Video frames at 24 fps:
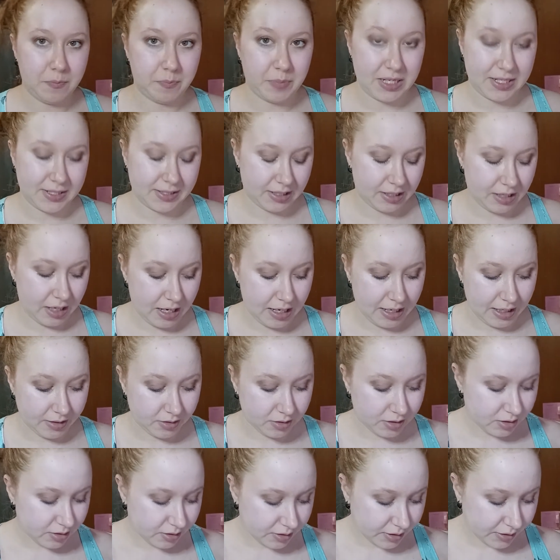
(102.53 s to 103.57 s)
basic eye
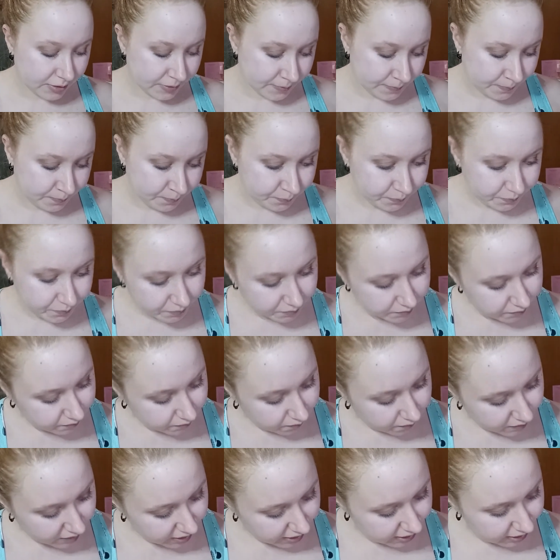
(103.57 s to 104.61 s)
look.
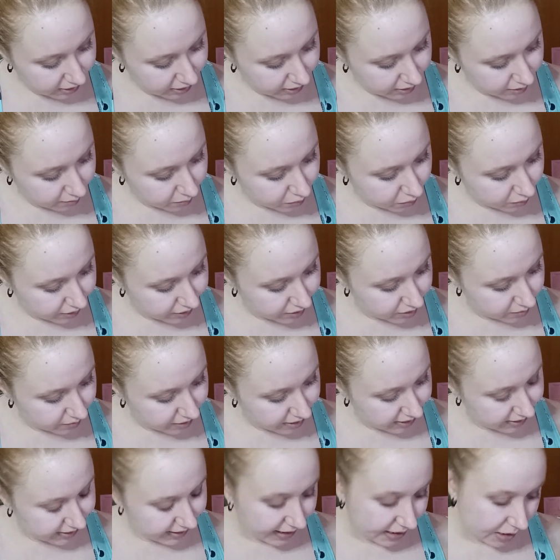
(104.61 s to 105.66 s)
And I am going to
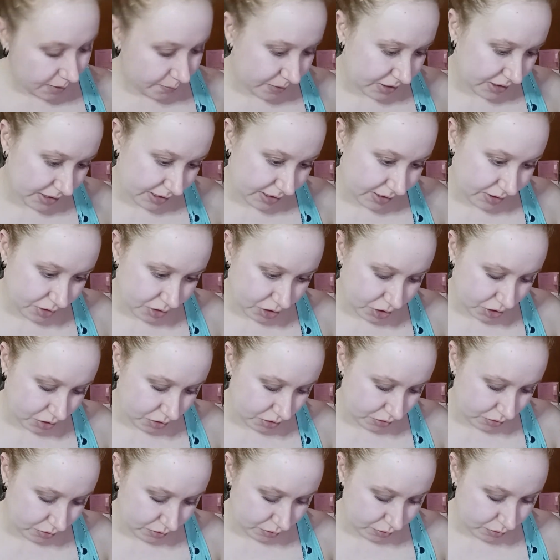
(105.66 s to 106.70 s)
be tapping
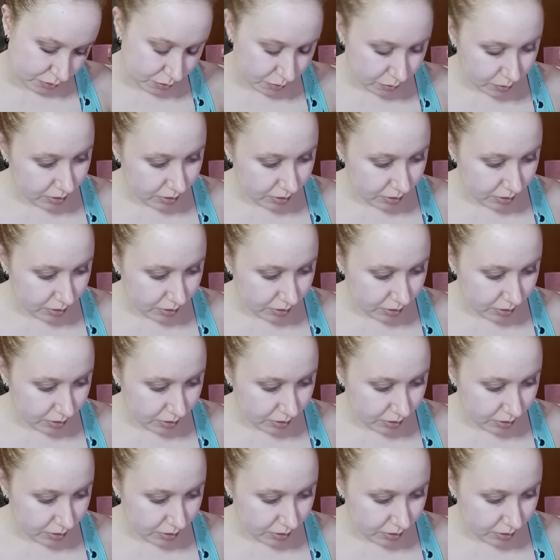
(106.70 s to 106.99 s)
into